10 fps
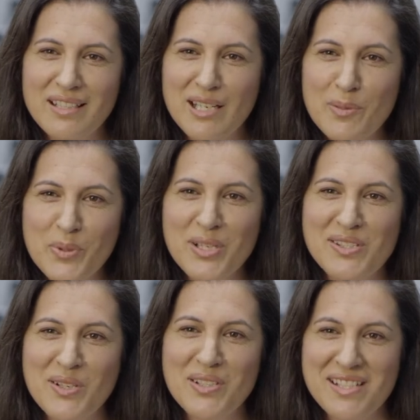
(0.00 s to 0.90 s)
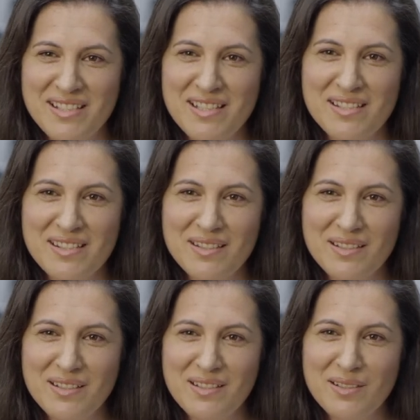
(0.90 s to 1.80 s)
Companies don't exist
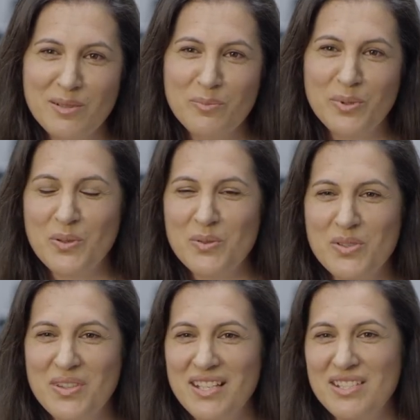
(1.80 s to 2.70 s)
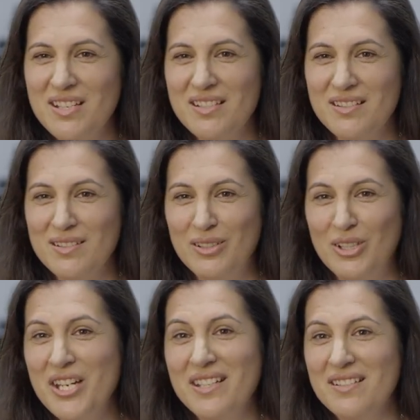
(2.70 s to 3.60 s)
because they just
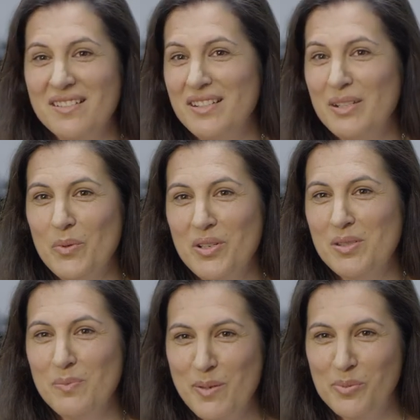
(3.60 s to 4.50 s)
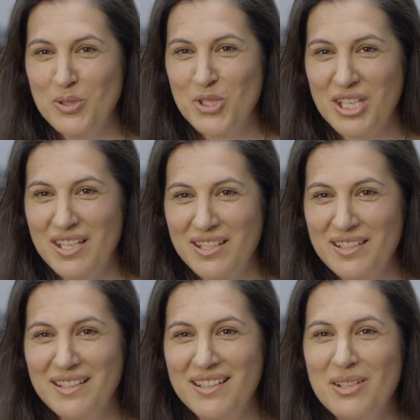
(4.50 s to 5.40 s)
like us and they want us to be able to share
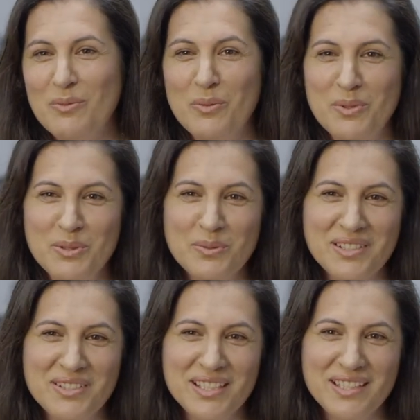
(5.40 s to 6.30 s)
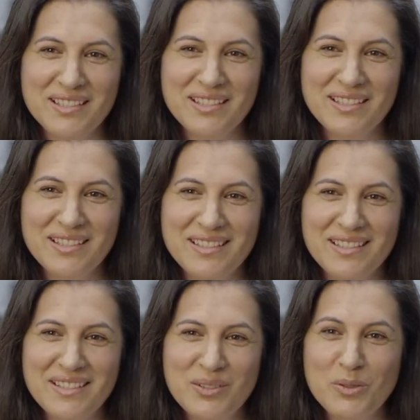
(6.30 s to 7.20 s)
what we're doing today
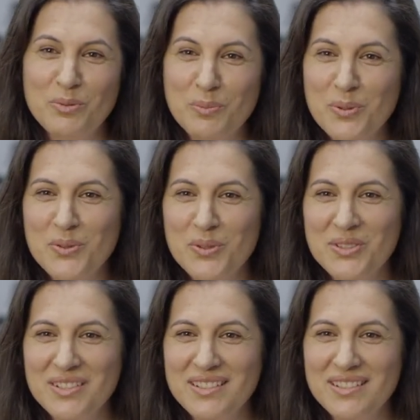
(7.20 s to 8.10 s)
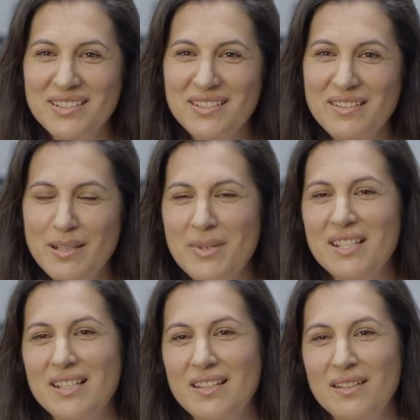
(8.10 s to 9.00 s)
or report. They're
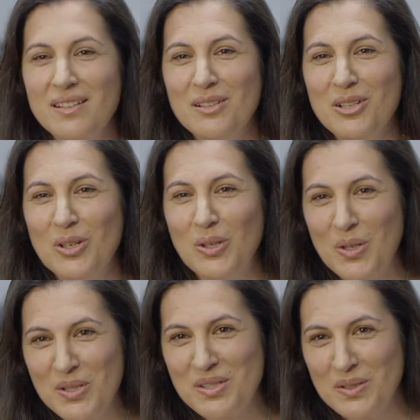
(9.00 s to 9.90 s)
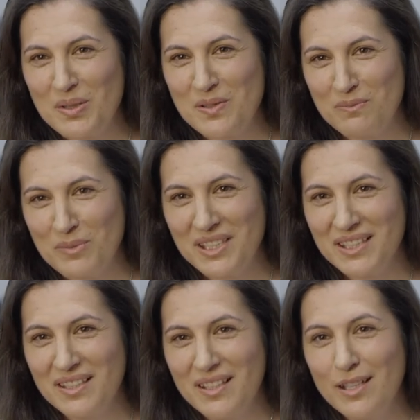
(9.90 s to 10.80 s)
making lots and lots of
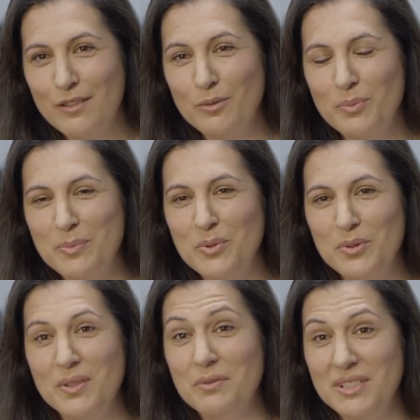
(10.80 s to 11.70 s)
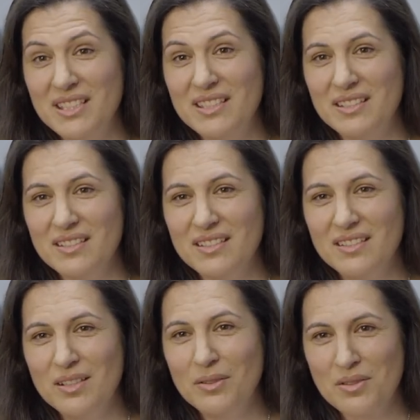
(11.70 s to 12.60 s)
money from people who are addicted
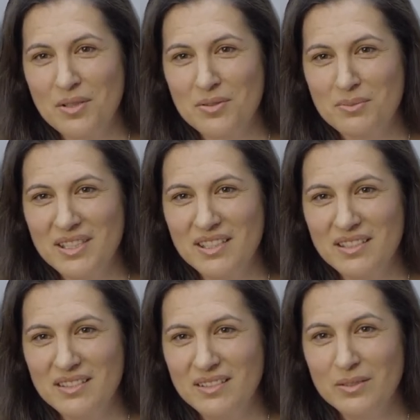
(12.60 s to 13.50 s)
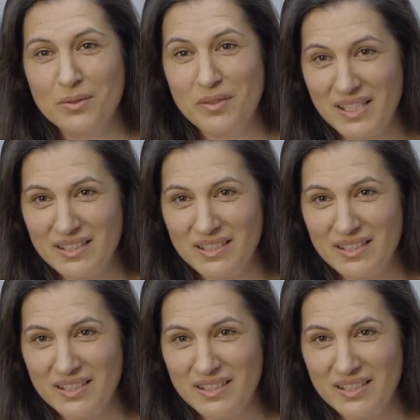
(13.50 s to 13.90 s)
to social media or the